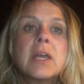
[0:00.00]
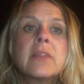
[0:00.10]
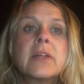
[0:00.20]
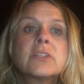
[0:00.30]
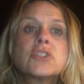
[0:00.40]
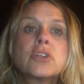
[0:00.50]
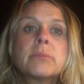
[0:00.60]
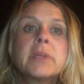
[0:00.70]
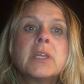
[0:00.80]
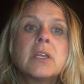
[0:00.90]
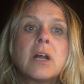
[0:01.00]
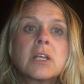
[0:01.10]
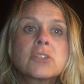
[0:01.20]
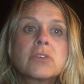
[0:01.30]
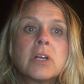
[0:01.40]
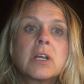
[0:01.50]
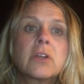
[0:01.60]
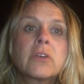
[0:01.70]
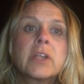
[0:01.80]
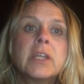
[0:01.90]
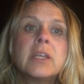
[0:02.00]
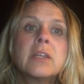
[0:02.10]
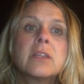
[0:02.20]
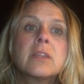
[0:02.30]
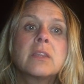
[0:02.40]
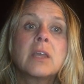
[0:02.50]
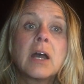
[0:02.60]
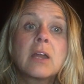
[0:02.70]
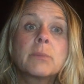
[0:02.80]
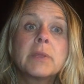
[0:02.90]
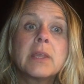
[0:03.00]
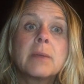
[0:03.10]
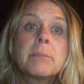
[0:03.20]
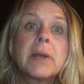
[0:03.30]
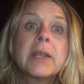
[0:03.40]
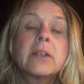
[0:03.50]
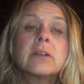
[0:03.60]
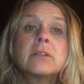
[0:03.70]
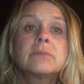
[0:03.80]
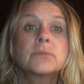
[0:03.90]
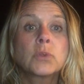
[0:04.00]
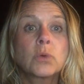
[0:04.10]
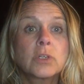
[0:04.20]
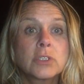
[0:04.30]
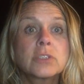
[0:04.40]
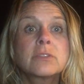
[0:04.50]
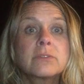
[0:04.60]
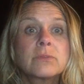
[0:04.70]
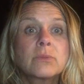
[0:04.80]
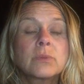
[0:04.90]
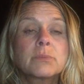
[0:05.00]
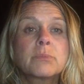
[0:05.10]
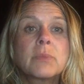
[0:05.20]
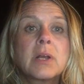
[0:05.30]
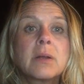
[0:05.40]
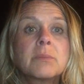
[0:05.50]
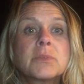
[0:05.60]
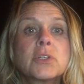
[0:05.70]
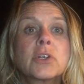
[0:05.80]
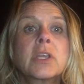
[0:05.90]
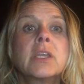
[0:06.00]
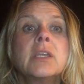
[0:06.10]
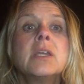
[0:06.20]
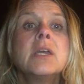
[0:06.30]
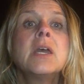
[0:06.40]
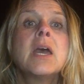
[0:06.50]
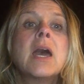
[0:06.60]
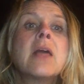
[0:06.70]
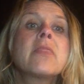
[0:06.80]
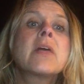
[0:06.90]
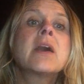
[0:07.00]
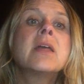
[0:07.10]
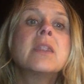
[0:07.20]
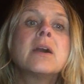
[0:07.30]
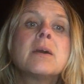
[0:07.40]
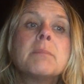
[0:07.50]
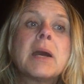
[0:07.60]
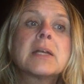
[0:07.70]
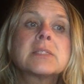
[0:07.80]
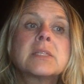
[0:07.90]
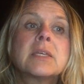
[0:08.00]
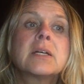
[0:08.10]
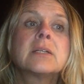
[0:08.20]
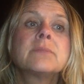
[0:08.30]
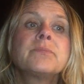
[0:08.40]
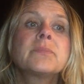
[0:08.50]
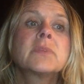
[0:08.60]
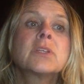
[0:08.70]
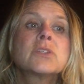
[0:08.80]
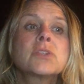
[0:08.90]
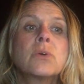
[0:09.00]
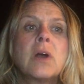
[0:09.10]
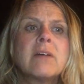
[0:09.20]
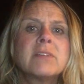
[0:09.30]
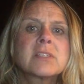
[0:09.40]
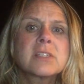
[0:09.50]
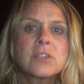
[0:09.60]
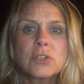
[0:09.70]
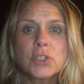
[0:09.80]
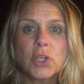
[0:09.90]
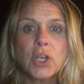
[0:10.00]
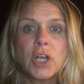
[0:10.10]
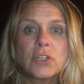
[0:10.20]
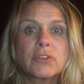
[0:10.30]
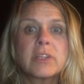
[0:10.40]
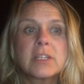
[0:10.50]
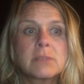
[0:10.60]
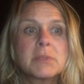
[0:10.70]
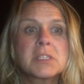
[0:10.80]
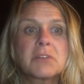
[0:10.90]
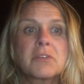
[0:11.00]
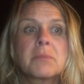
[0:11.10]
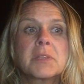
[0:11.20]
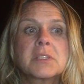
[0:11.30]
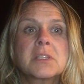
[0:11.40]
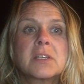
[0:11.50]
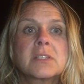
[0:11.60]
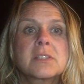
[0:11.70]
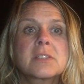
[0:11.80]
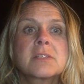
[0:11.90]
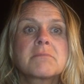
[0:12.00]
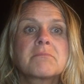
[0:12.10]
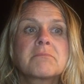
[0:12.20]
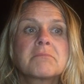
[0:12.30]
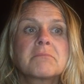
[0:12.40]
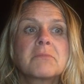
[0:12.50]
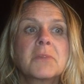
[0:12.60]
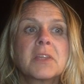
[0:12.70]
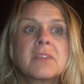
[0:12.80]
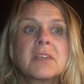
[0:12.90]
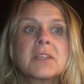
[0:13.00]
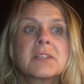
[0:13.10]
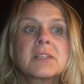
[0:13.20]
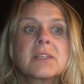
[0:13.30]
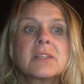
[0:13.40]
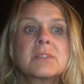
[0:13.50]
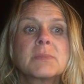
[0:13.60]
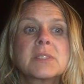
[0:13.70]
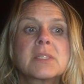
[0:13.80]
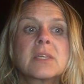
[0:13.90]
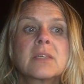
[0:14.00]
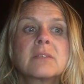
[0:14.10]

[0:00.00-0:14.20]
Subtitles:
and that's Germany, Austria-Hungary, the Ottoman Empire, or Turkey, and then Bosnia. So obviously there's a country that's missing from this list. What do you think is missing?